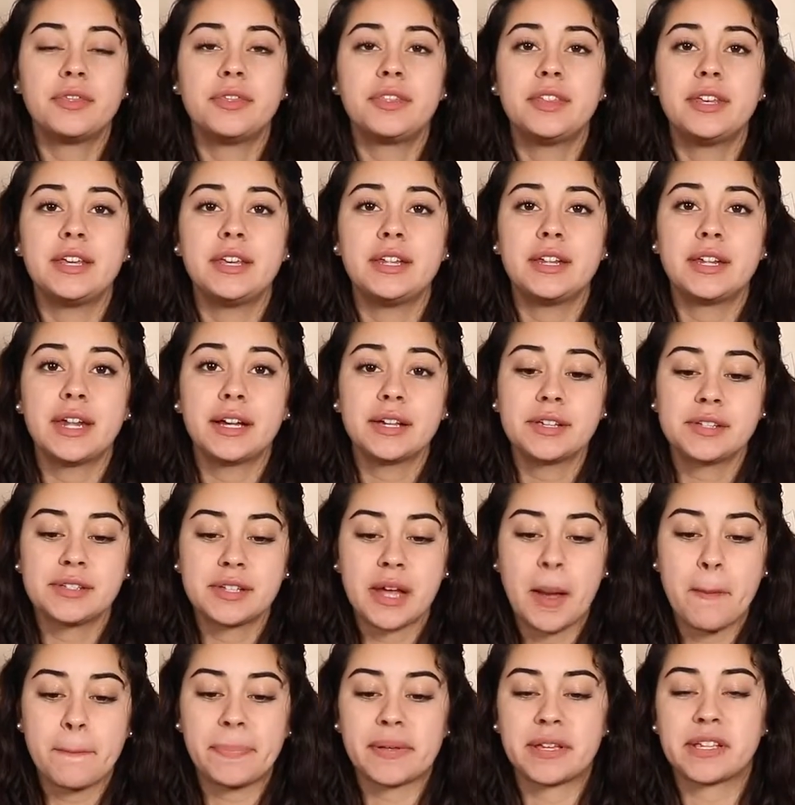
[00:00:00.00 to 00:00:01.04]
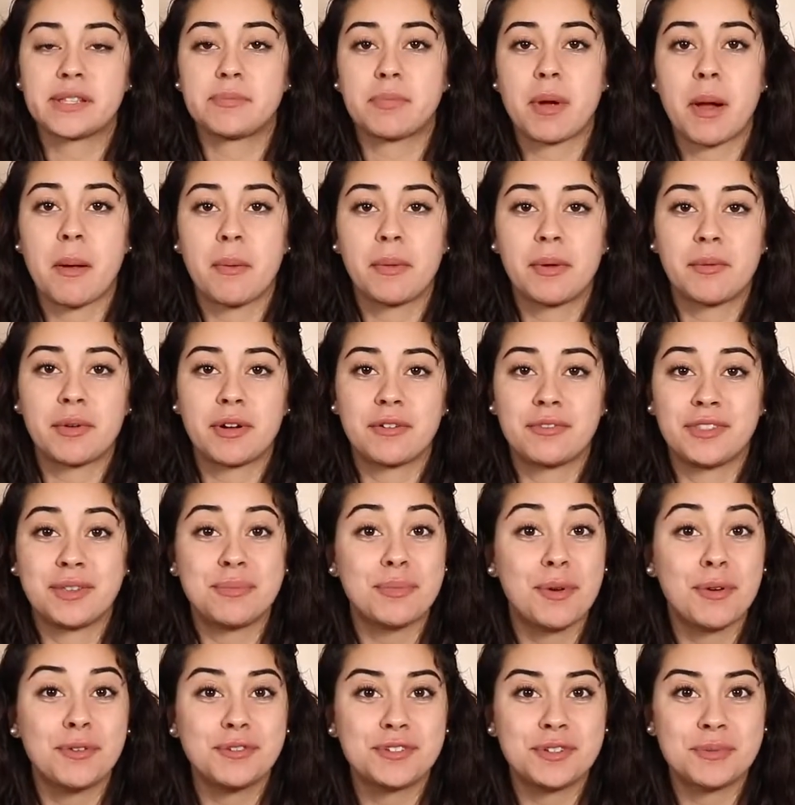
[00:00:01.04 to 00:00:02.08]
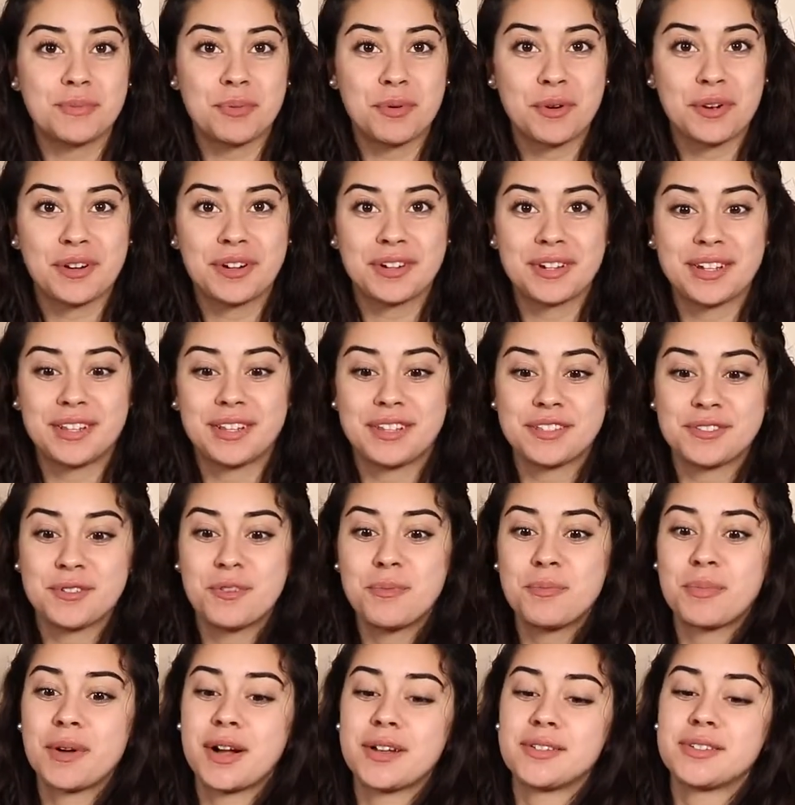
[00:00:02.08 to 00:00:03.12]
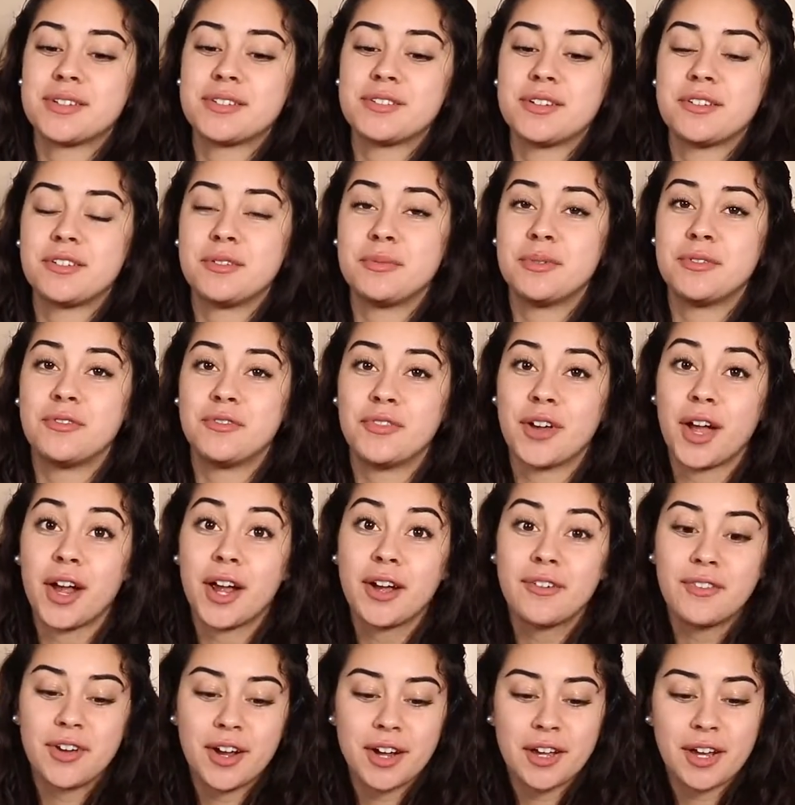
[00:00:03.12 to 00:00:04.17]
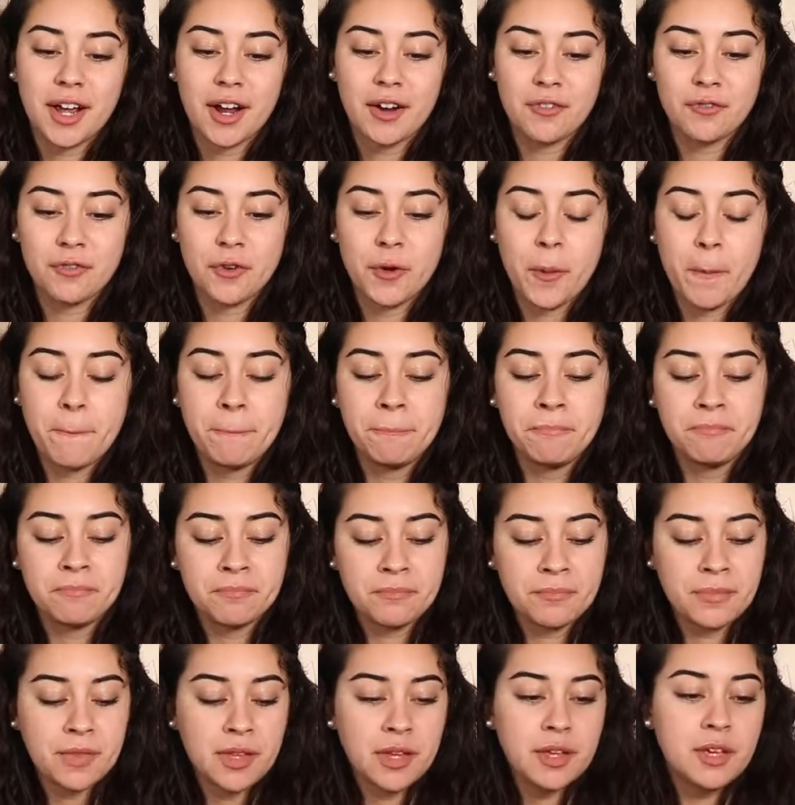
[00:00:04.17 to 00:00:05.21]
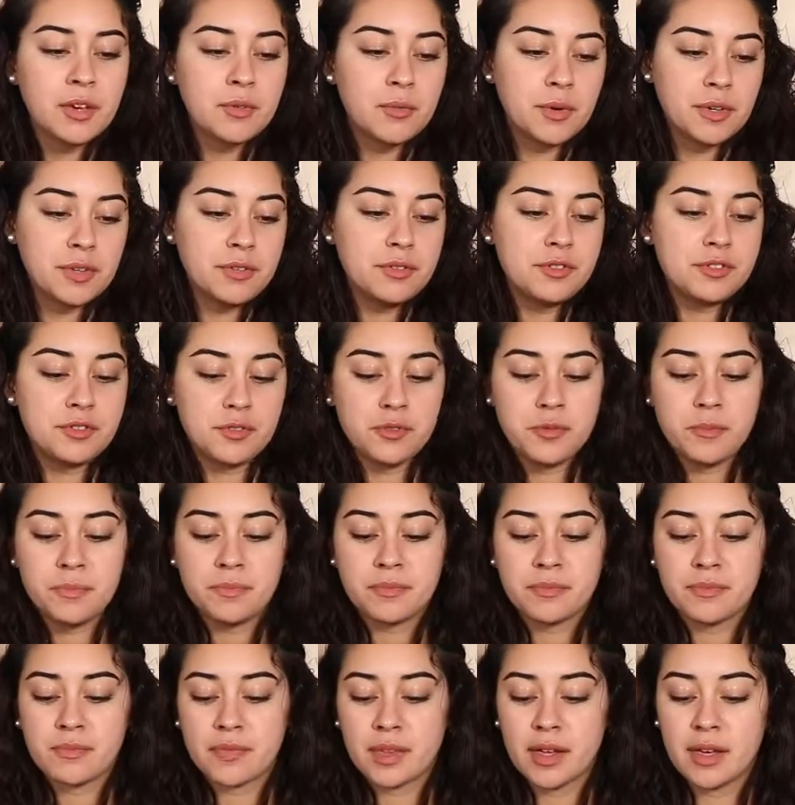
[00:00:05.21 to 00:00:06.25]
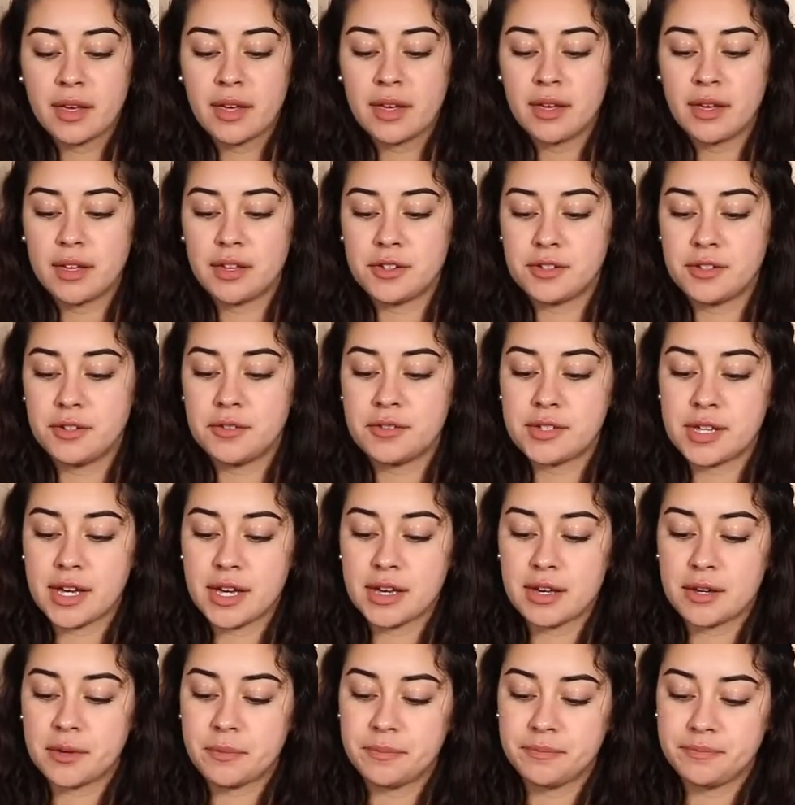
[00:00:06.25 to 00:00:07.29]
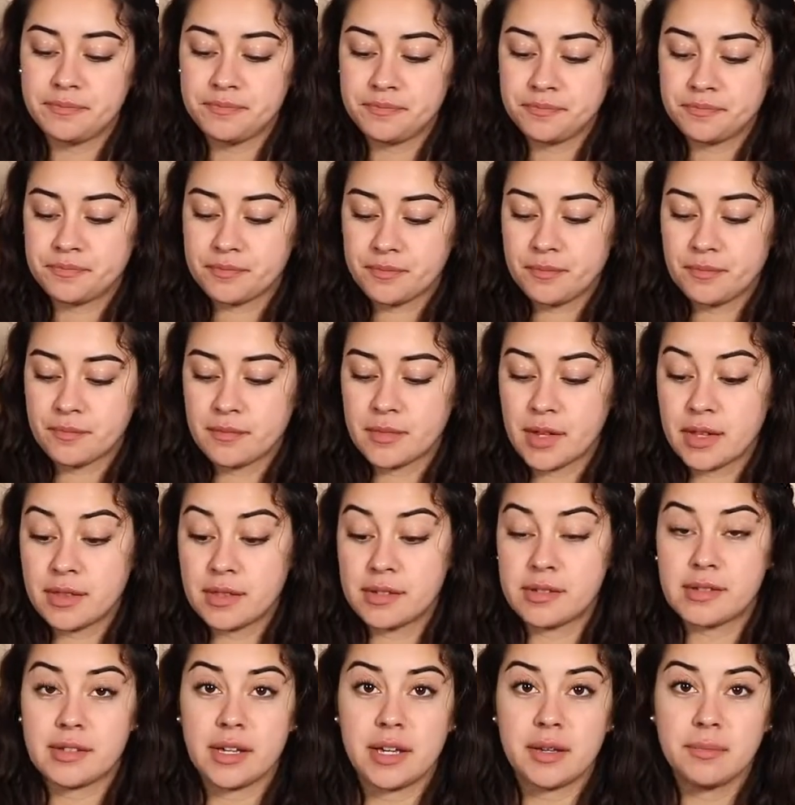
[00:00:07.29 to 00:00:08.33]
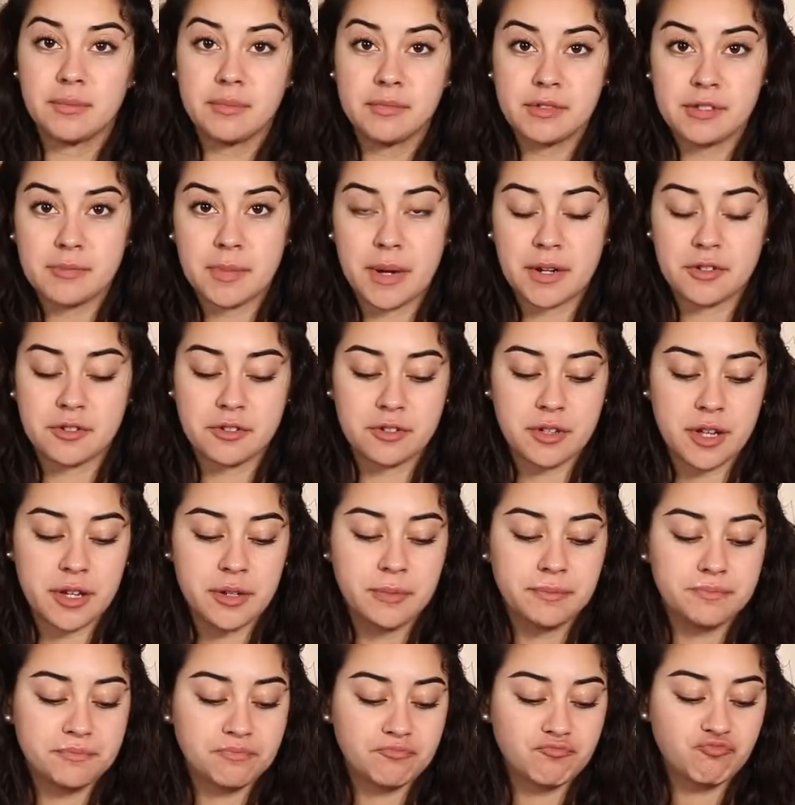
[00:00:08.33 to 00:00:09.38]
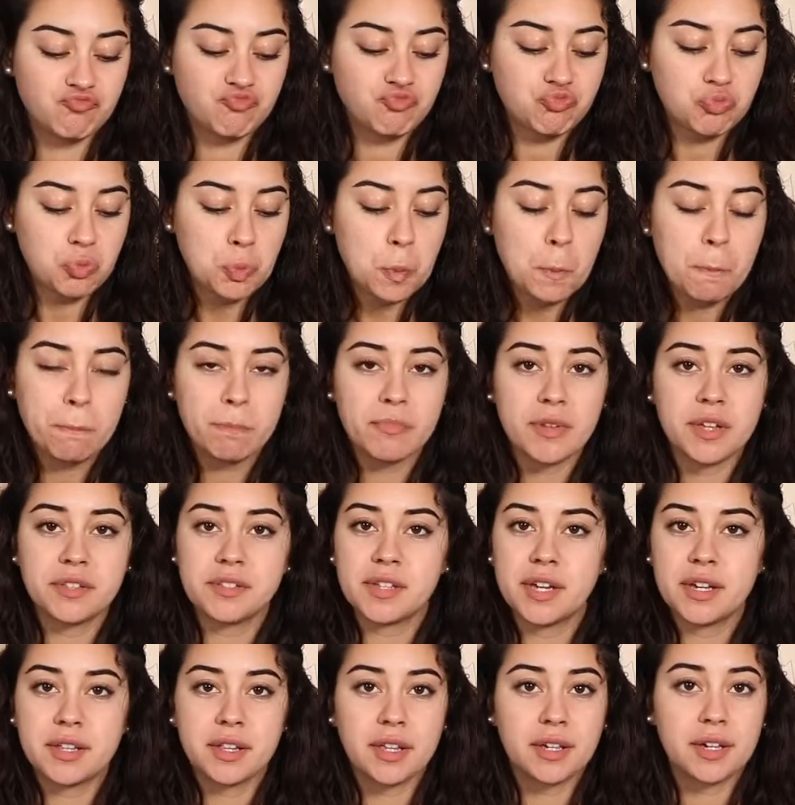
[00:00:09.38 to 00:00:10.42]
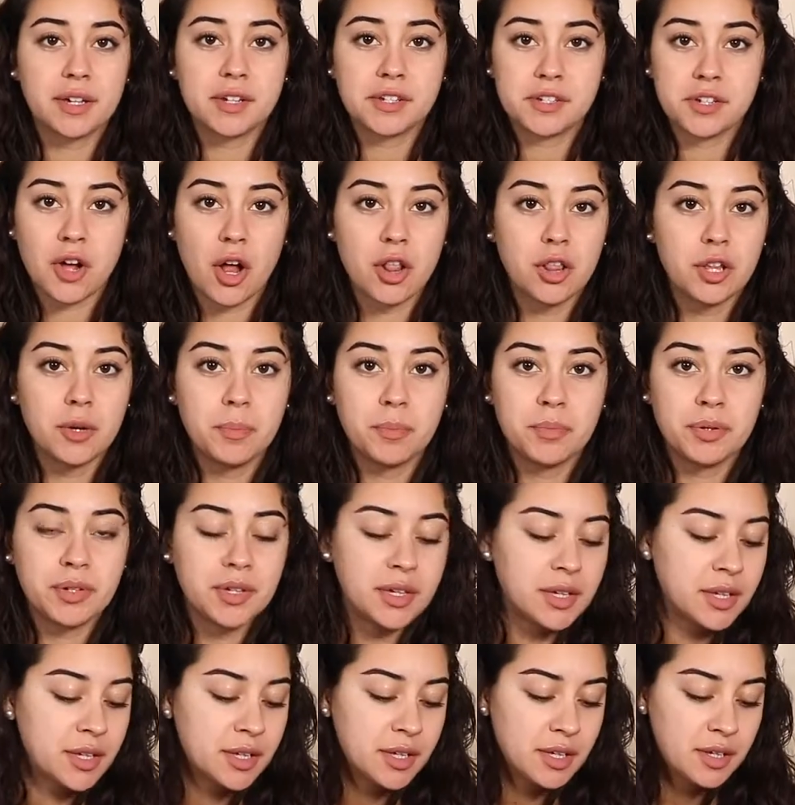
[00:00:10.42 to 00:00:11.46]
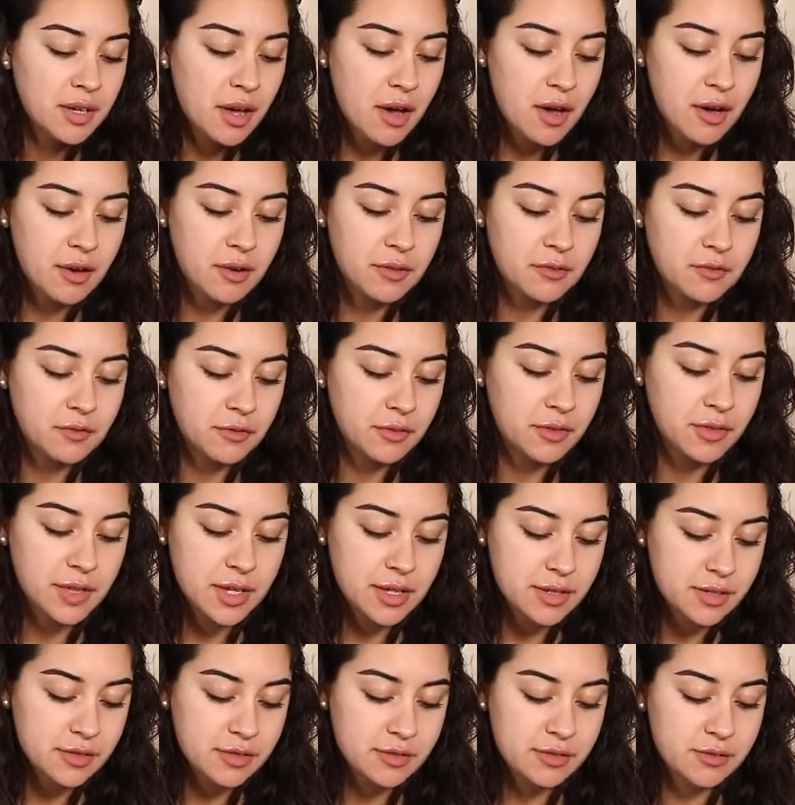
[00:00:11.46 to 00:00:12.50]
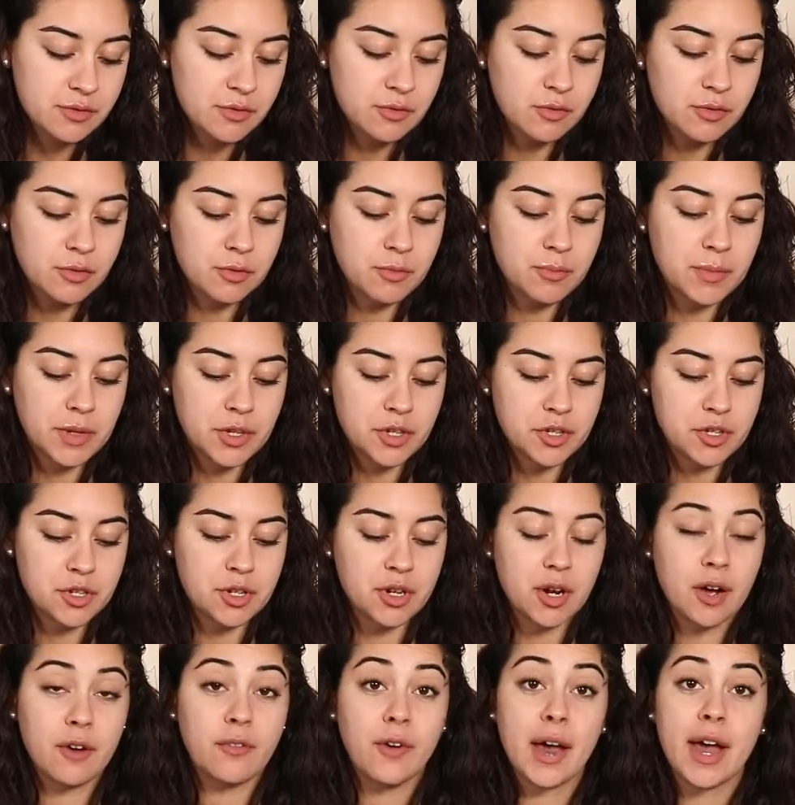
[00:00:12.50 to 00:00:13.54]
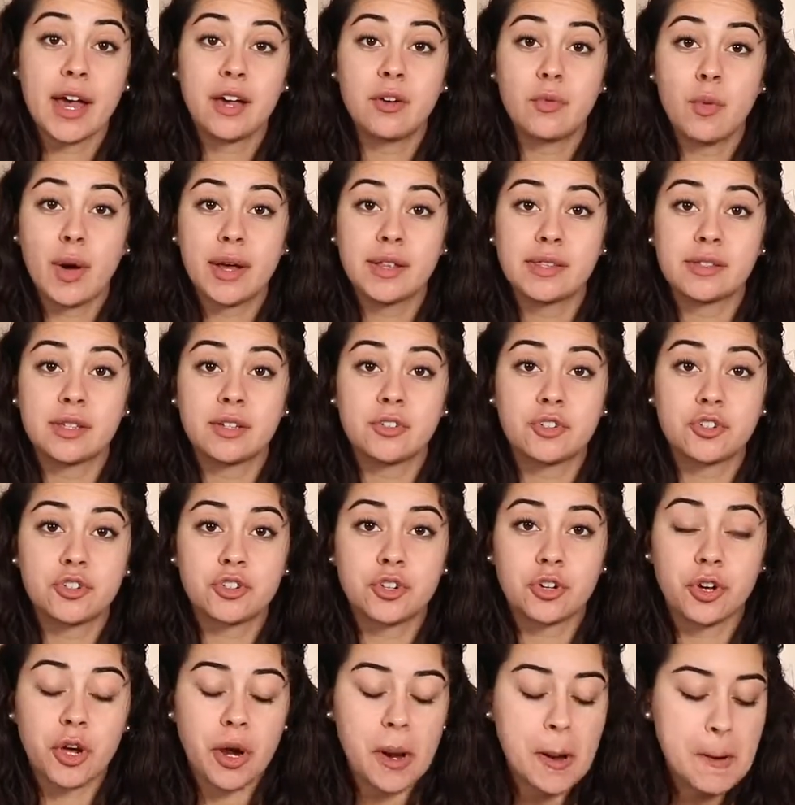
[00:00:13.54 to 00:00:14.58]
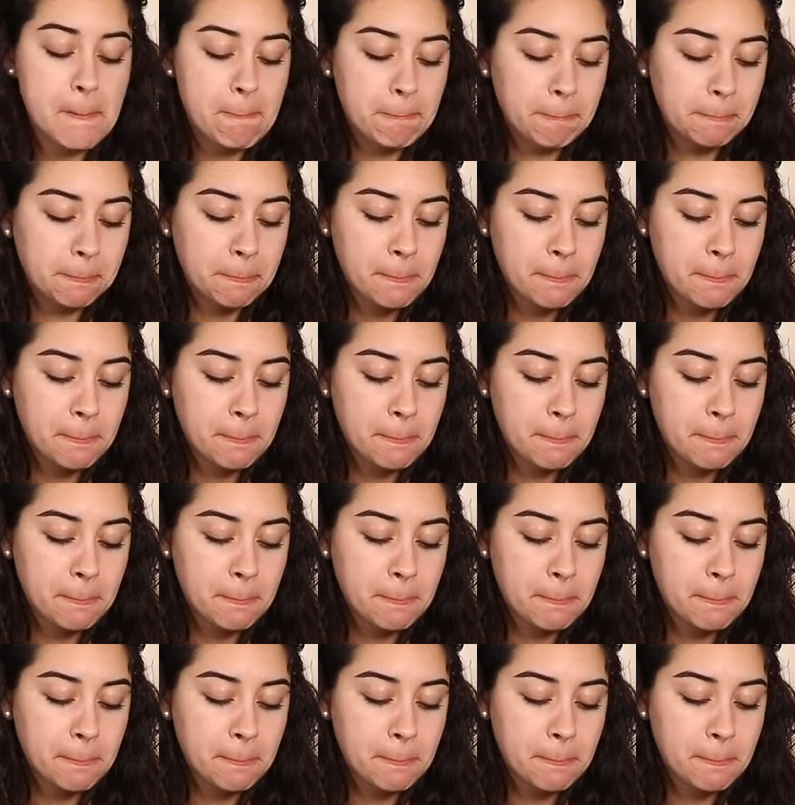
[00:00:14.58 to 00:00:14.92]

the next step is probably one of the most important in this whole process. You have to be very, very careful. What you do is you take the same spatula, take like a dollop of this mixture of egg whites and sugar,